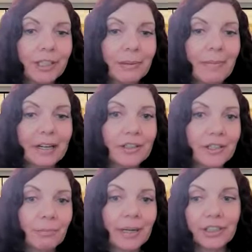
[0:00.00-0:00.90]
wouldn't matter
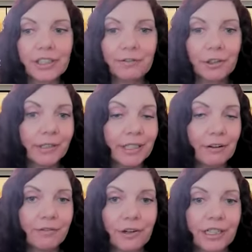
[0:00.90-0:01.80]
so much and if you're only
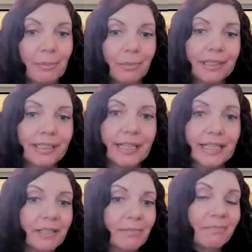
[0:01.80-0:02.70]
there for a couple of
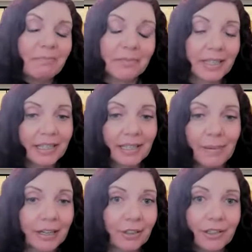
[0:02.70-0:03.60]
days it
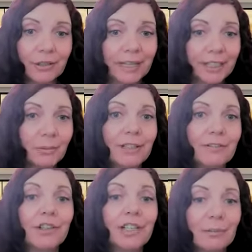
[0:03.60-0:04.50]
doesn't matter so much
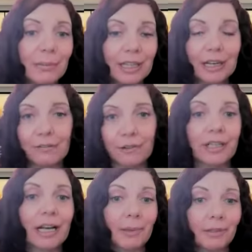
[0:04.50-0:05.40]
but if you're going to be there
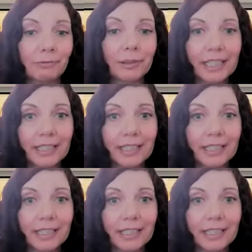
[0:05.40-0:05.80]
for a couple of